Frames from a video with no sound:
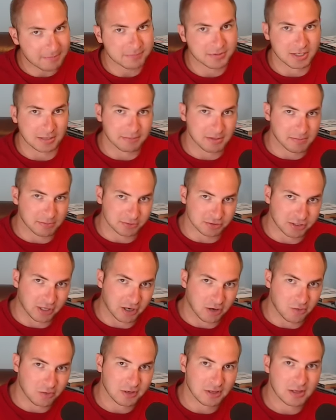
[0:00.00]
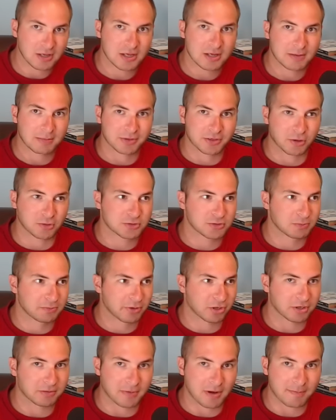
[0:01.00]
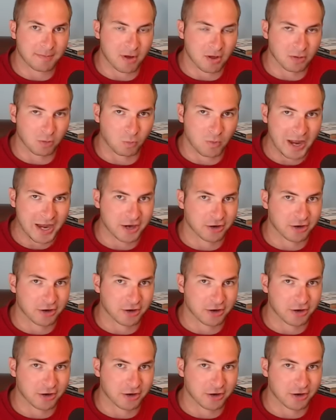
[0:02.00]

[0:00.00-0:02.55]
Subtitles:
some people don't. But those who build them up all the way